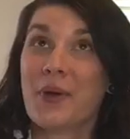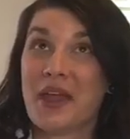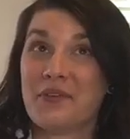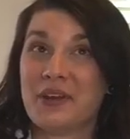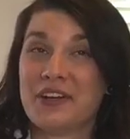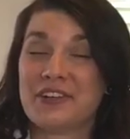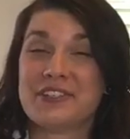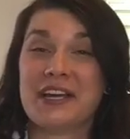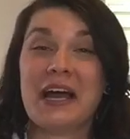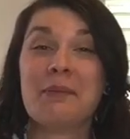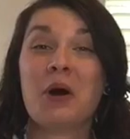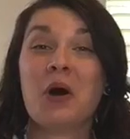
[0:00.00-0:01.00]
Okay, readers,
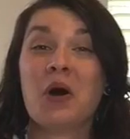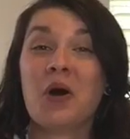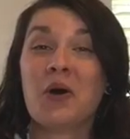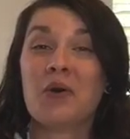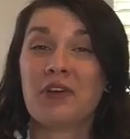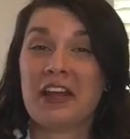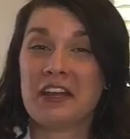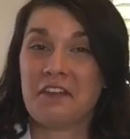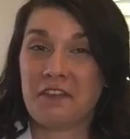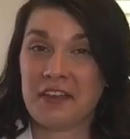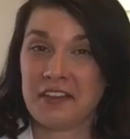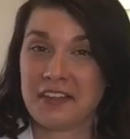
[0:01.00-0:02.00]
I'm already
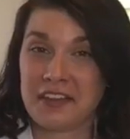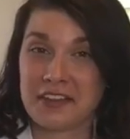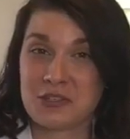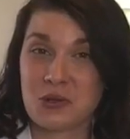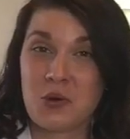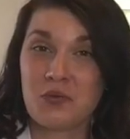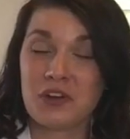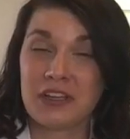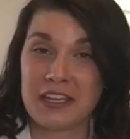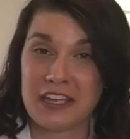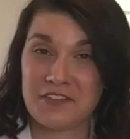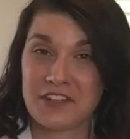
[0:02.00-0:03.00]
feeling so
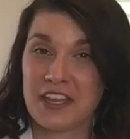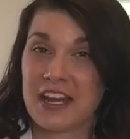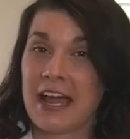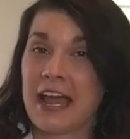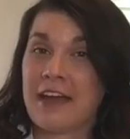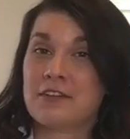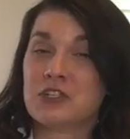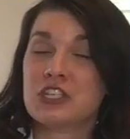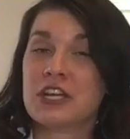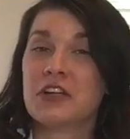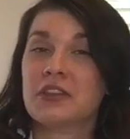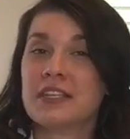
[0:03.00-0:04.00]
relieved that I have
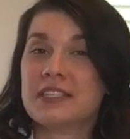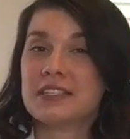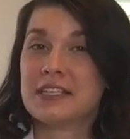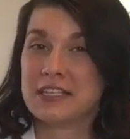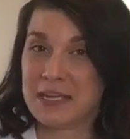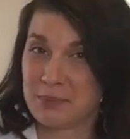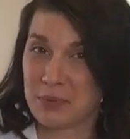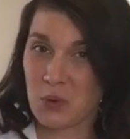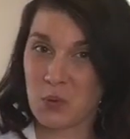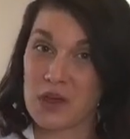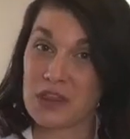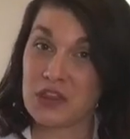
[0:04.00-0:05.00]
shared this tip
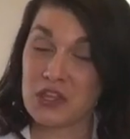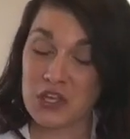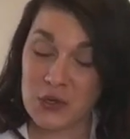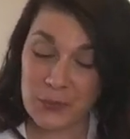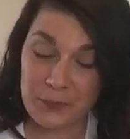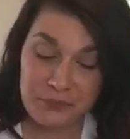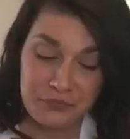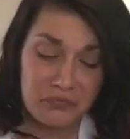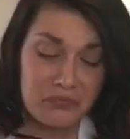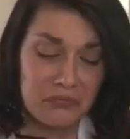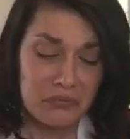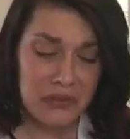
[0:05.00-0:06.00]
with you.
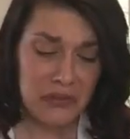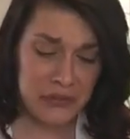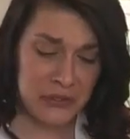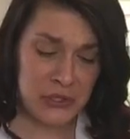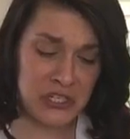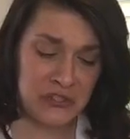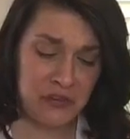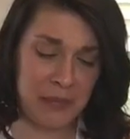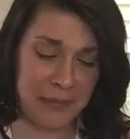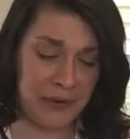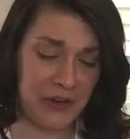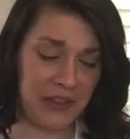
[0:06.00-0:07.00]
So just
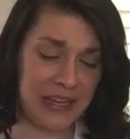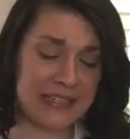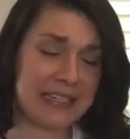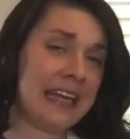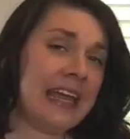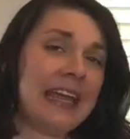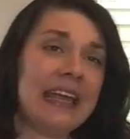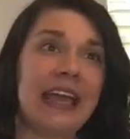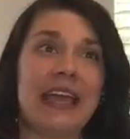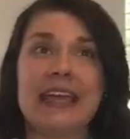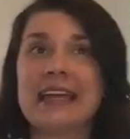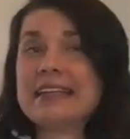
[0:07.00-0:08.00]
remember that today
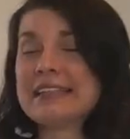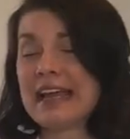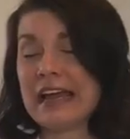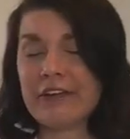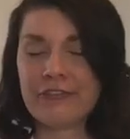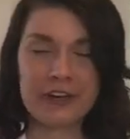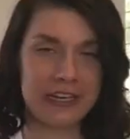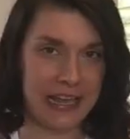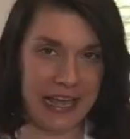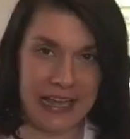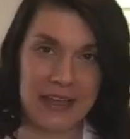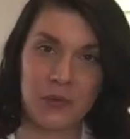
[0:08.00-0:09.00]
and every
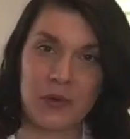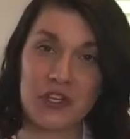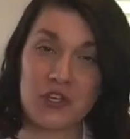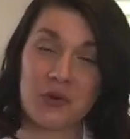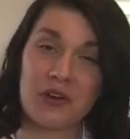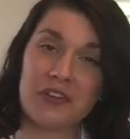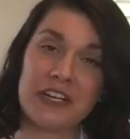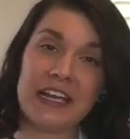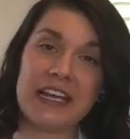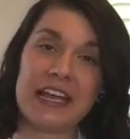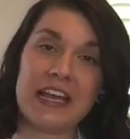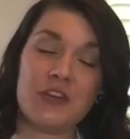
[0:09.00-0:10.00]
day when you are
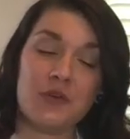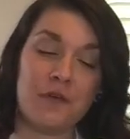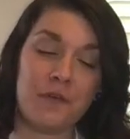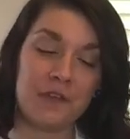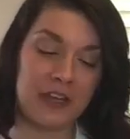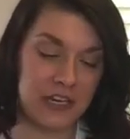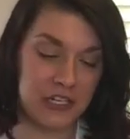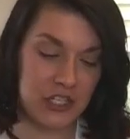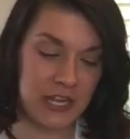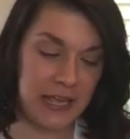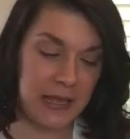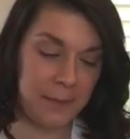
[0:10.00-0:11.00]
reading and you
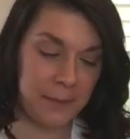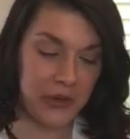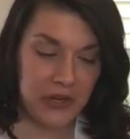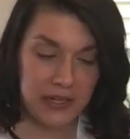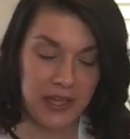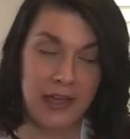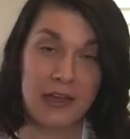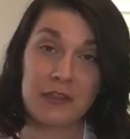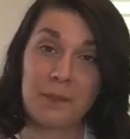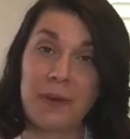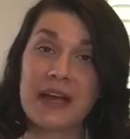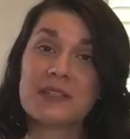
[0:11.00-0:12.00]
finish a book,
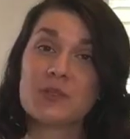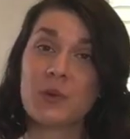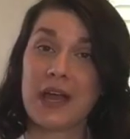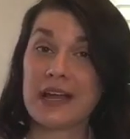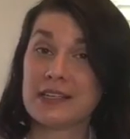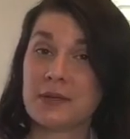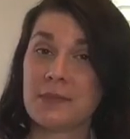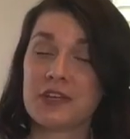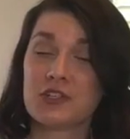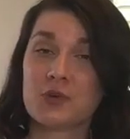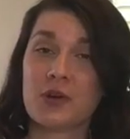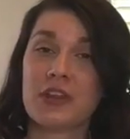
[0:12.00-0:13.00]
the best way to make
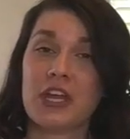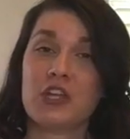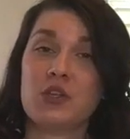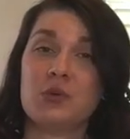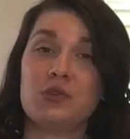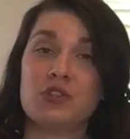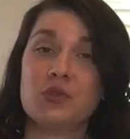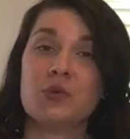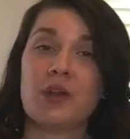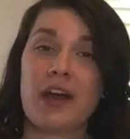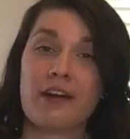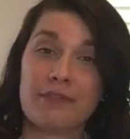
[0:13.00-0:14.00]
sure that you do
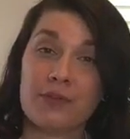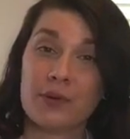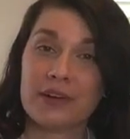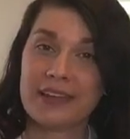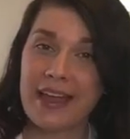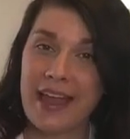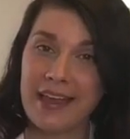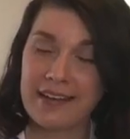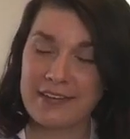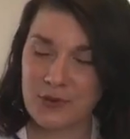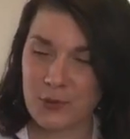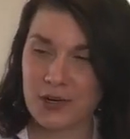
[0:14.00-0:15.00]
not
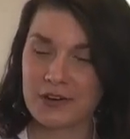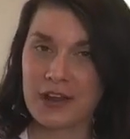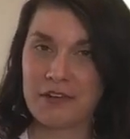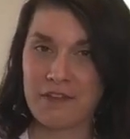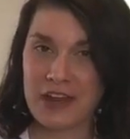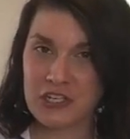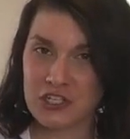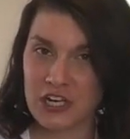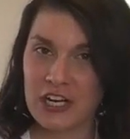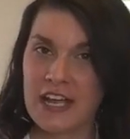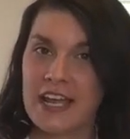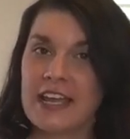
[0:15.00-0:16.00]
forget your
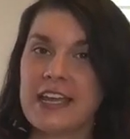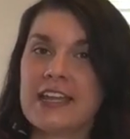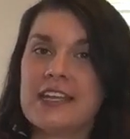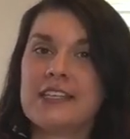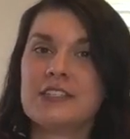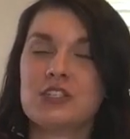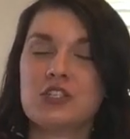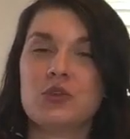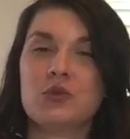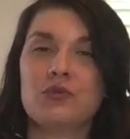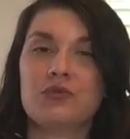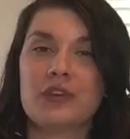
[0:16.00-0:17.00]
adventure is
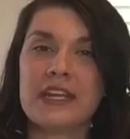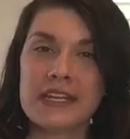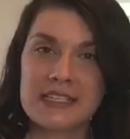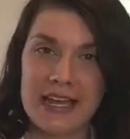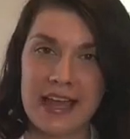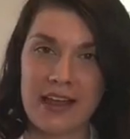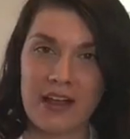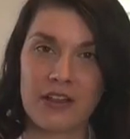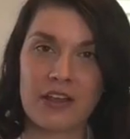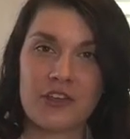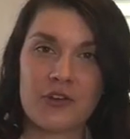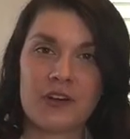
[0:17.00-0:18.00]
to
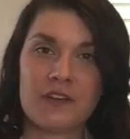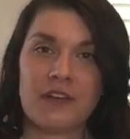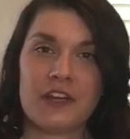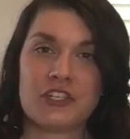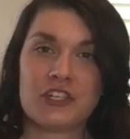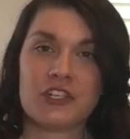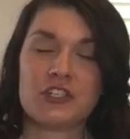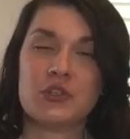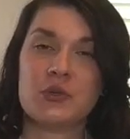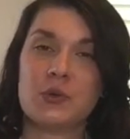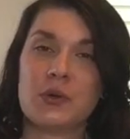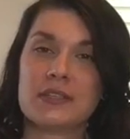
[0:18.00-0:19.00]
retell your adventure
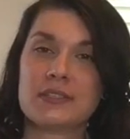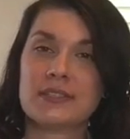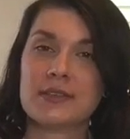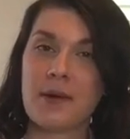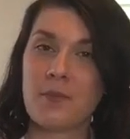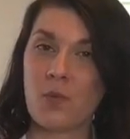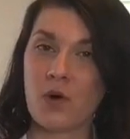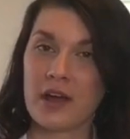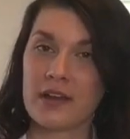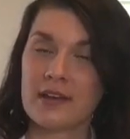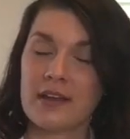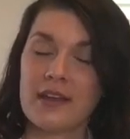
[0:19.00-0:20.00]
to
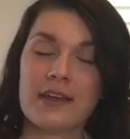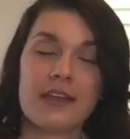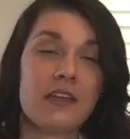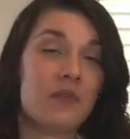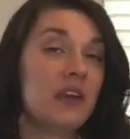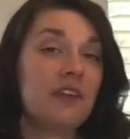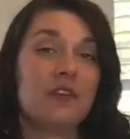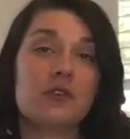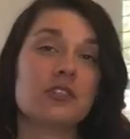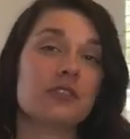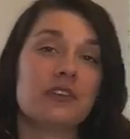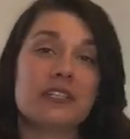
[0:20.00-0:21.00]
someone, even if you
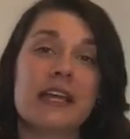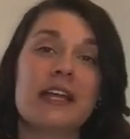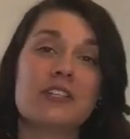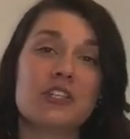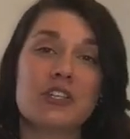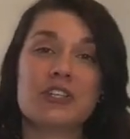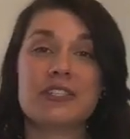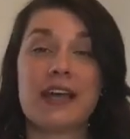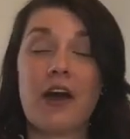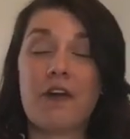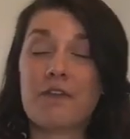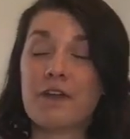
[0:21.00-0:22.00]
just retell it to
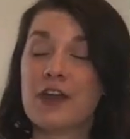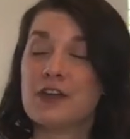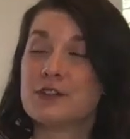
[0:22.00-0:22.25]
yourself.